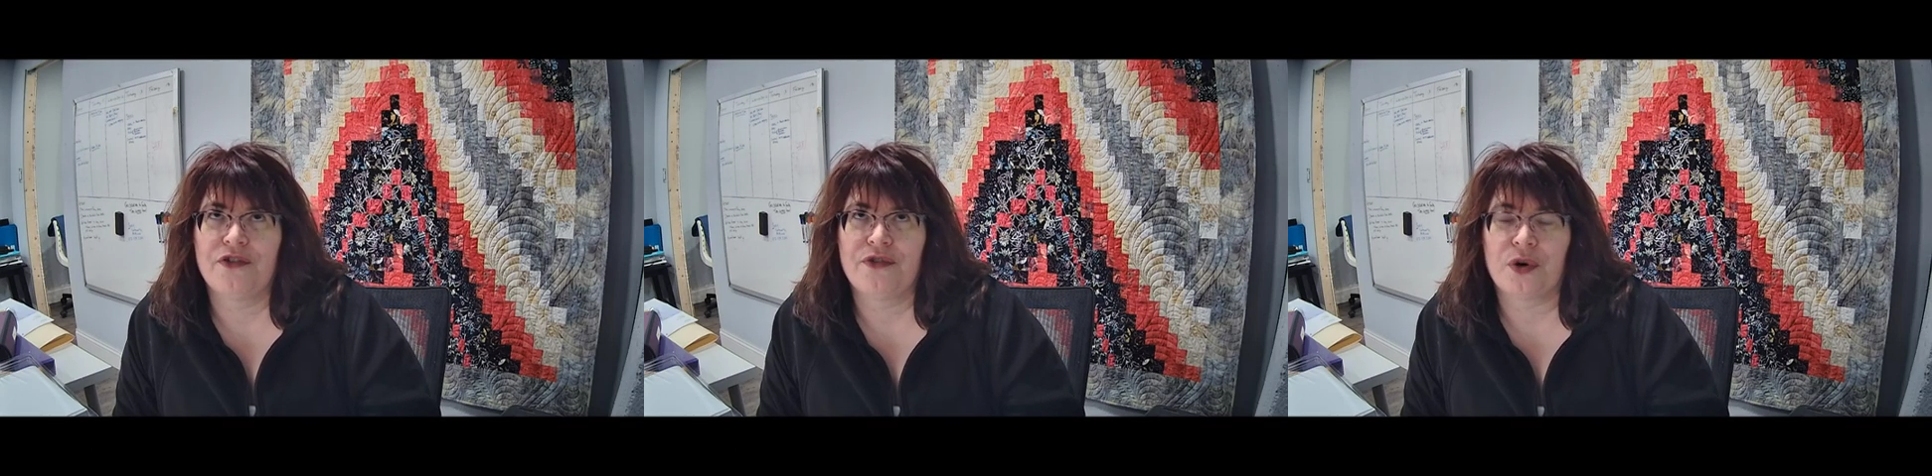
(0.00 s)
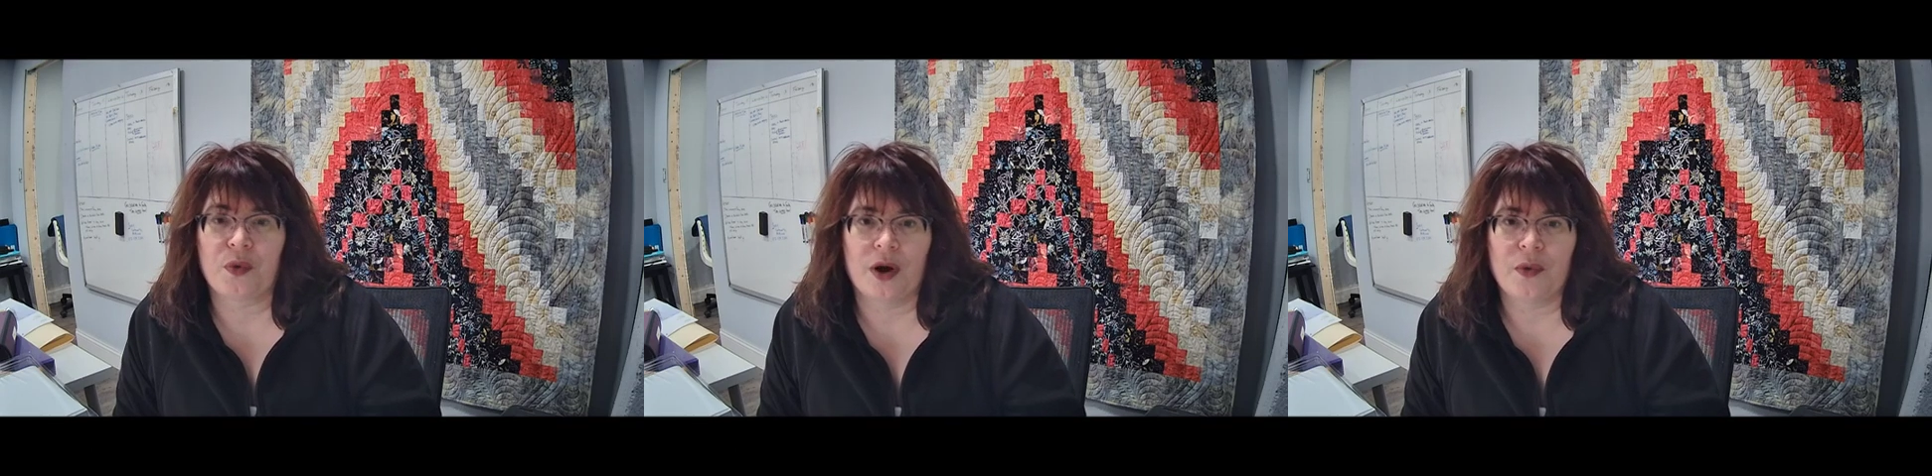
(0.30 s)

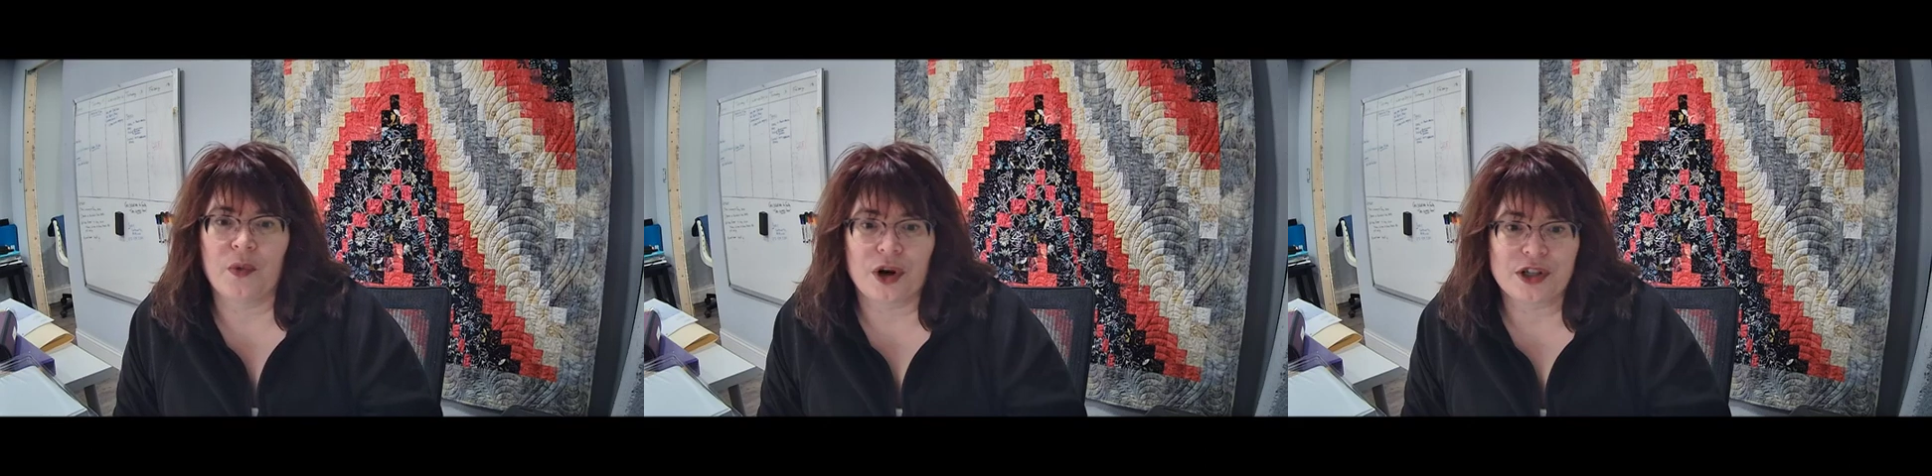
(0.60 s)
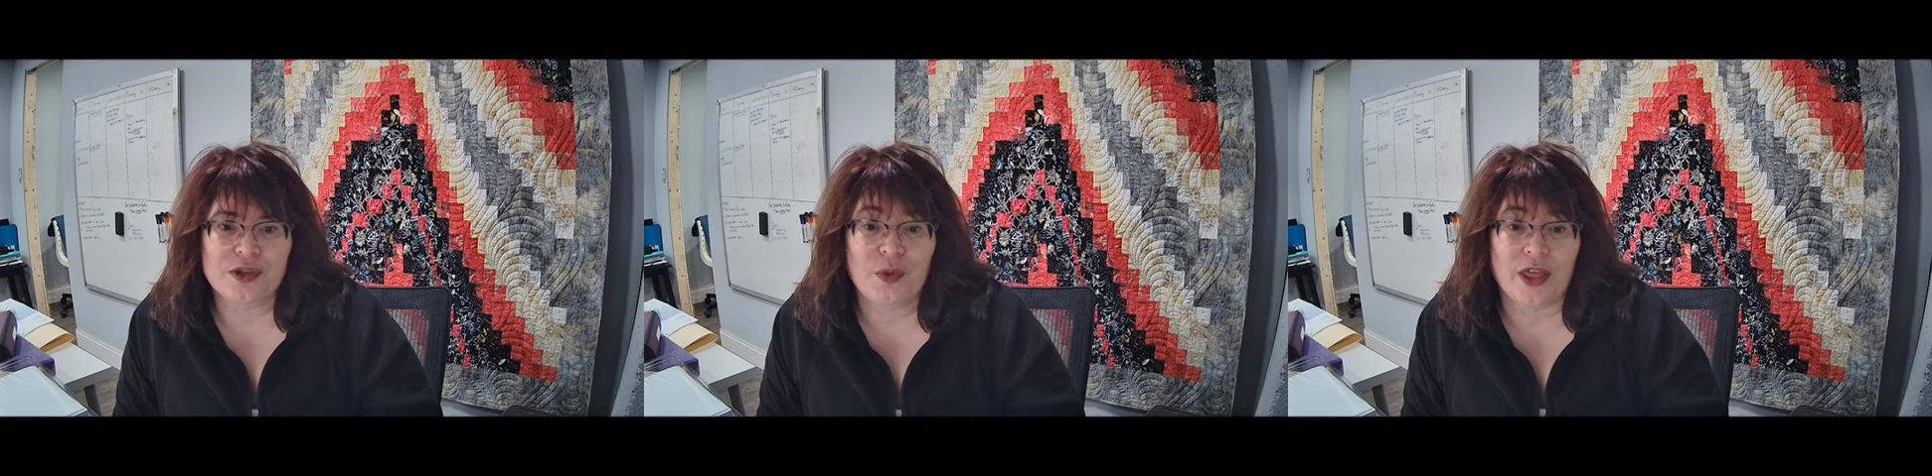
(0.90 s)
for what
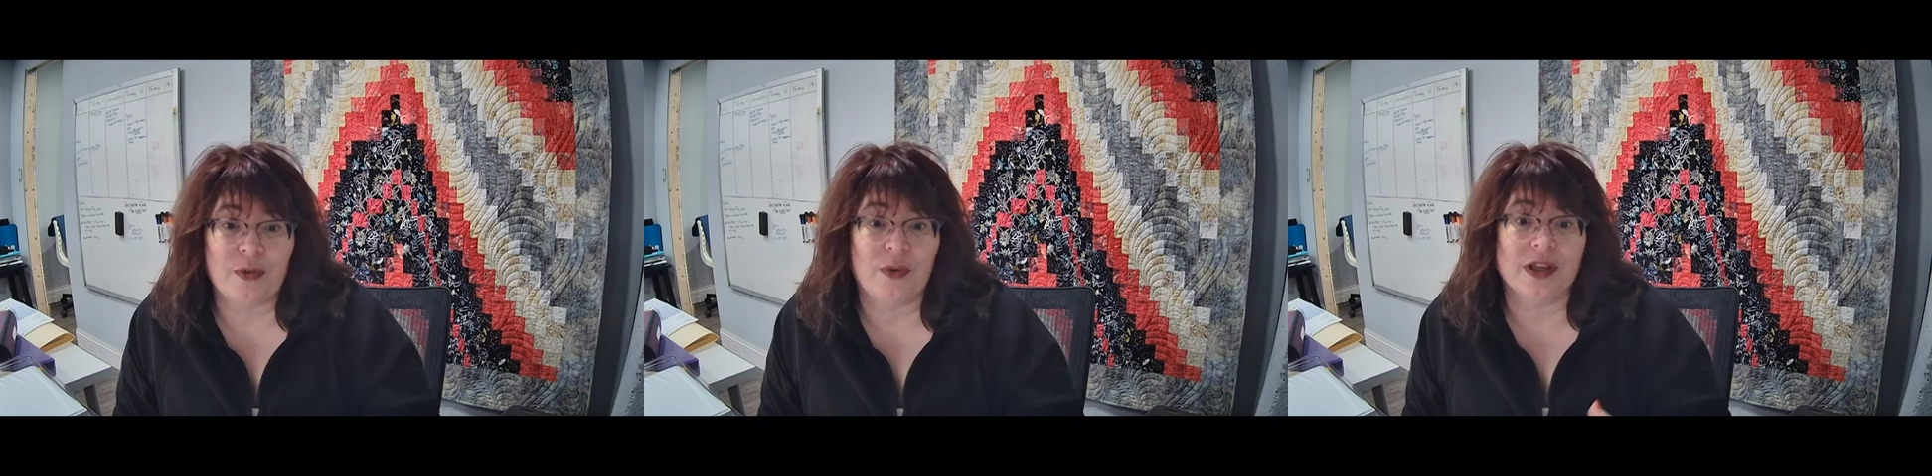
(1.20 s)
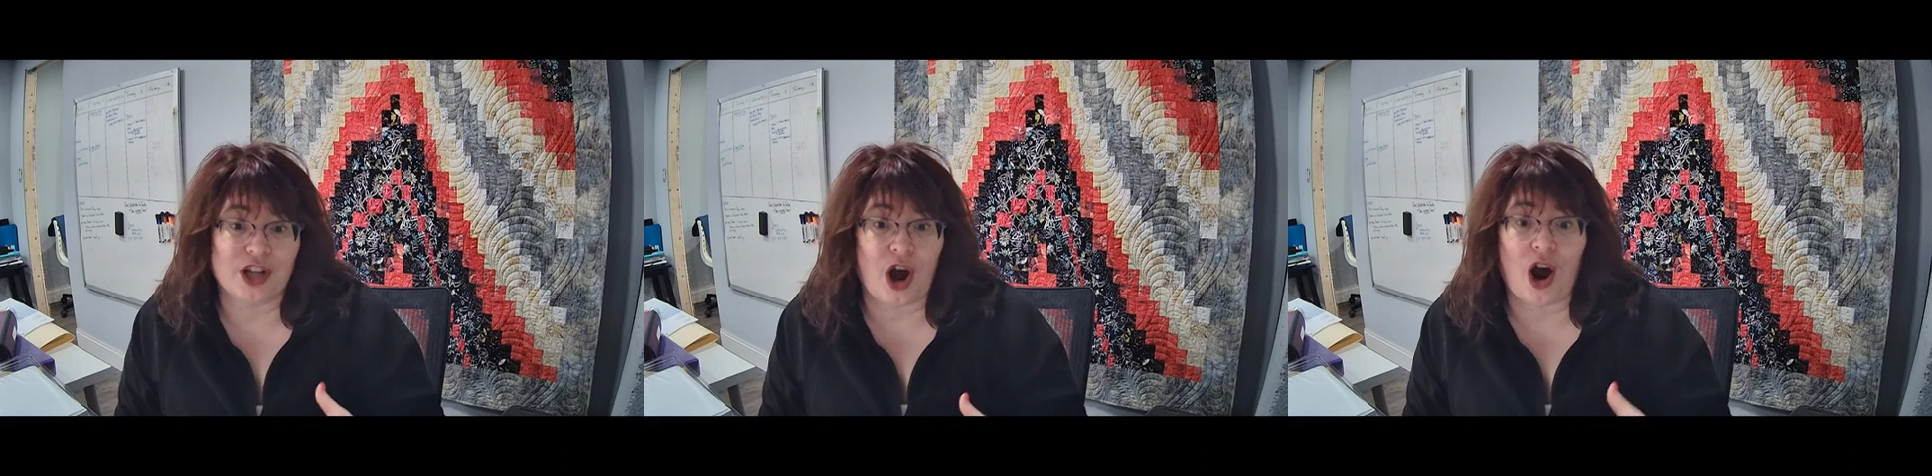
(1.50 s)
works with
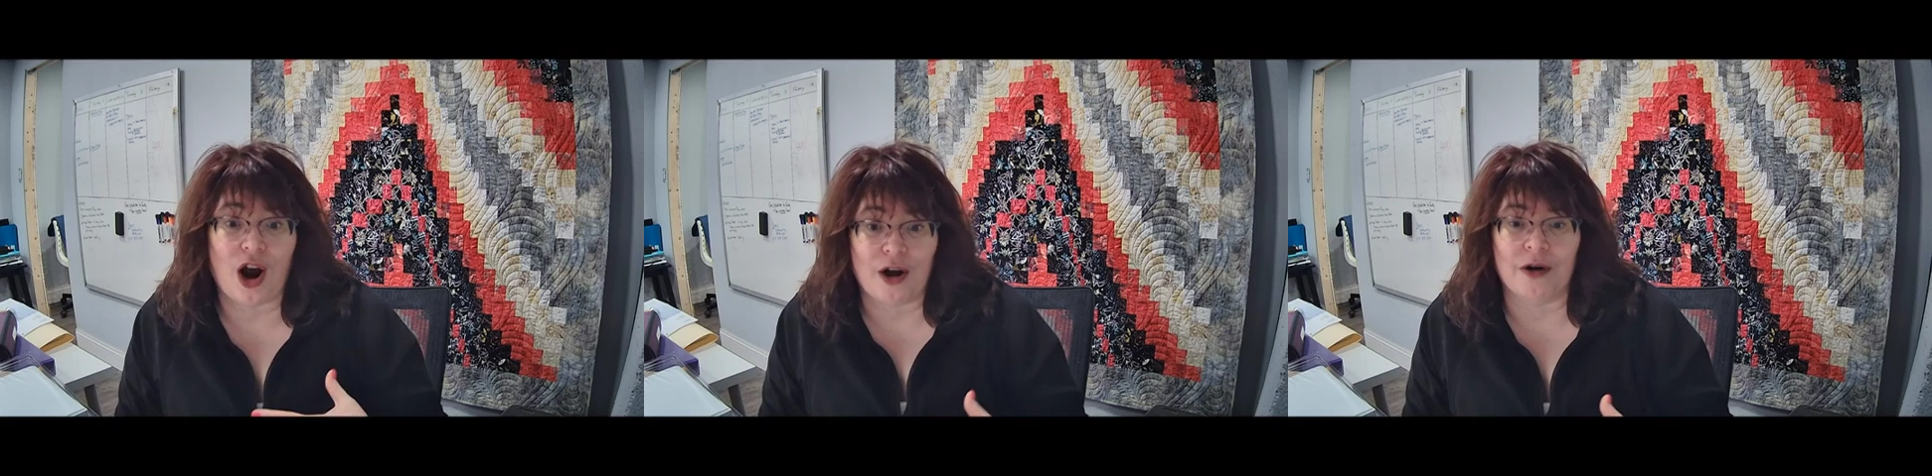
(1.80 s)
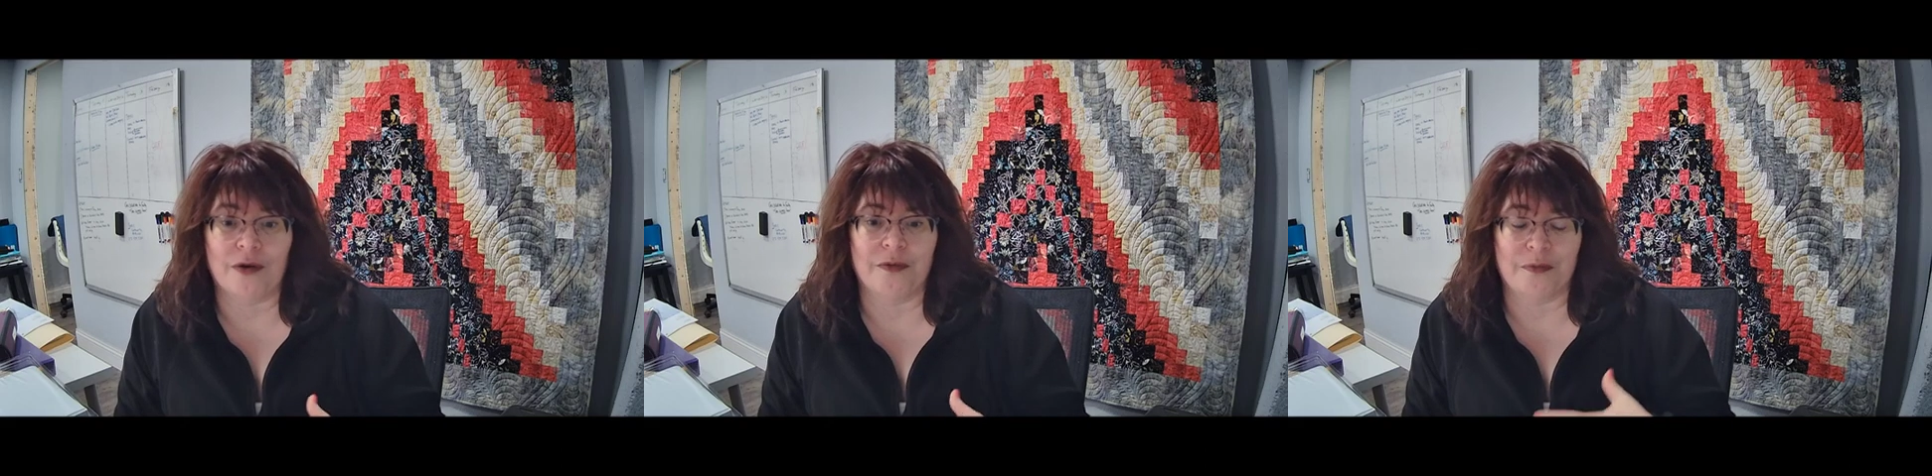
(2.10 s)
our
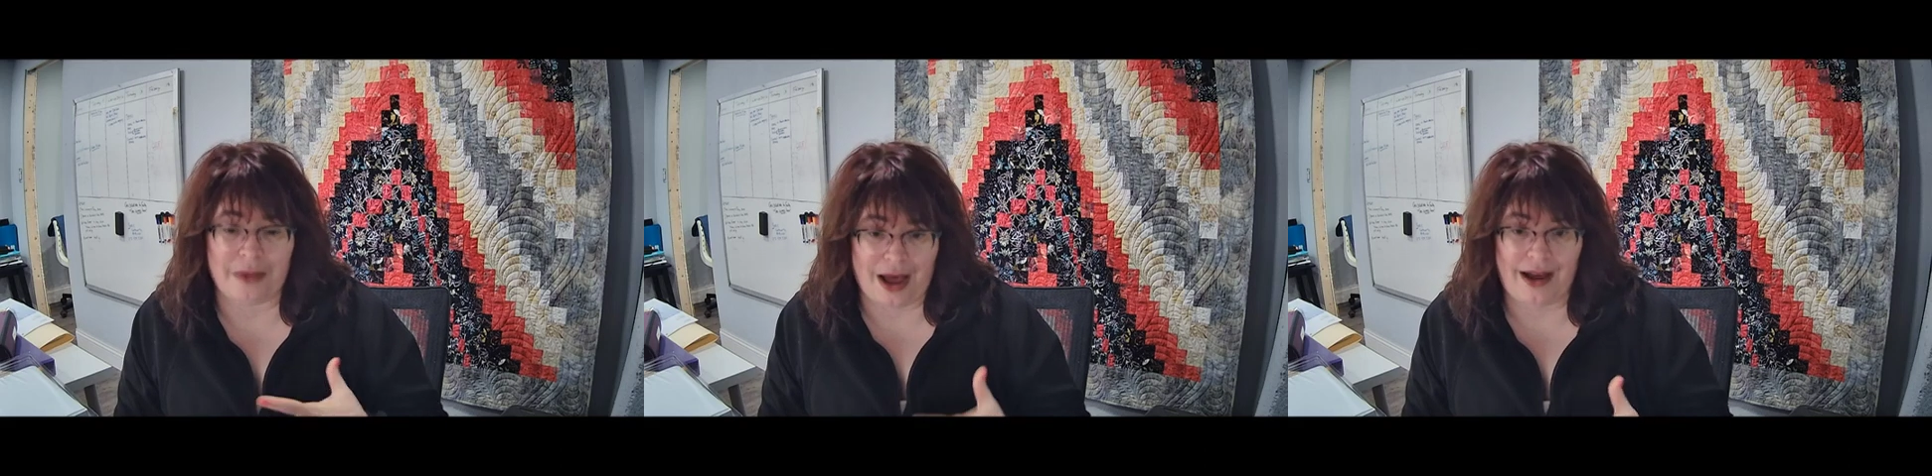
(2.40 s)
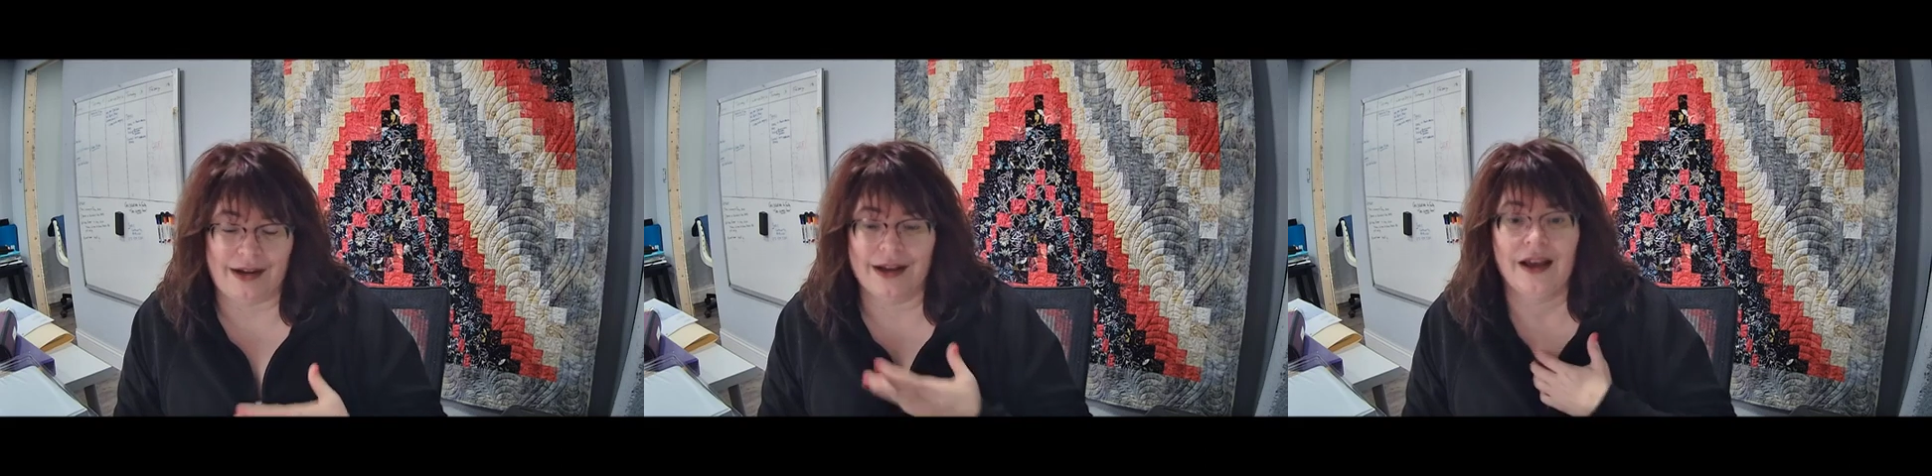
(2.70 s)

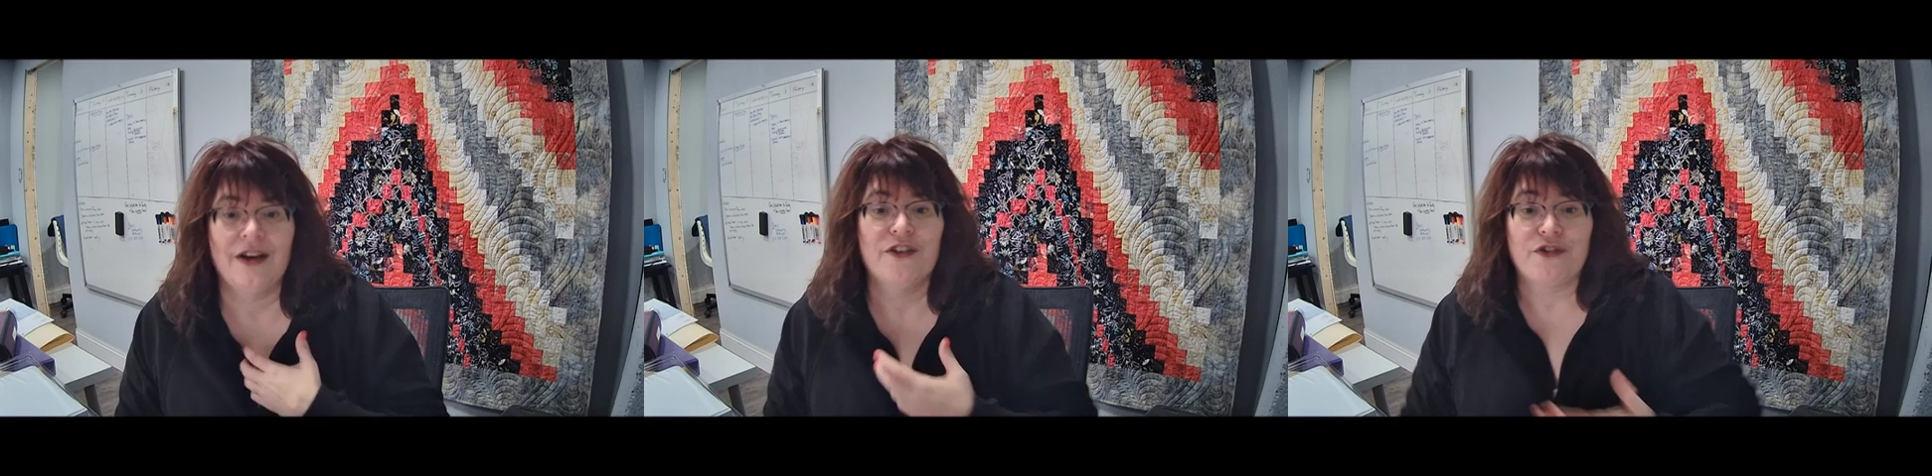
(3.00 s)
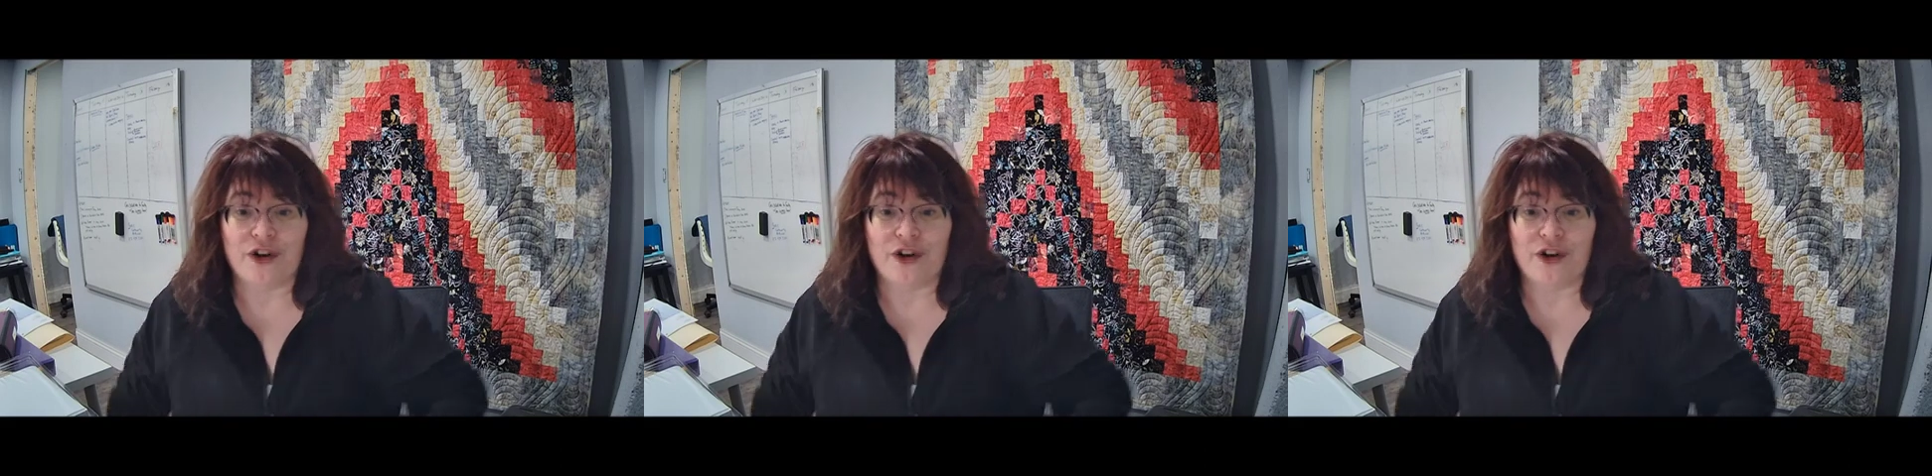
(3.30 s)
mind. For